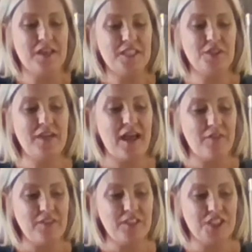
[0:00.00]
So now
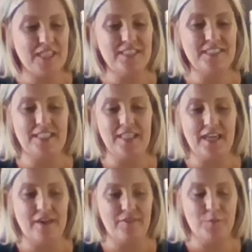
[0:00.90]
that the chicken's in
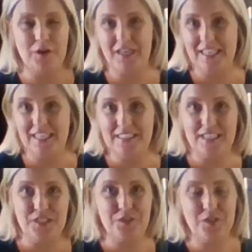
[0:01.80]
the oven, we're going to
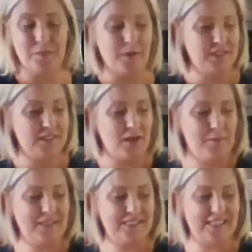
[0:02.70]
continue to the
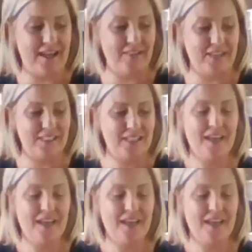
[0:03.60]
balsamic salad.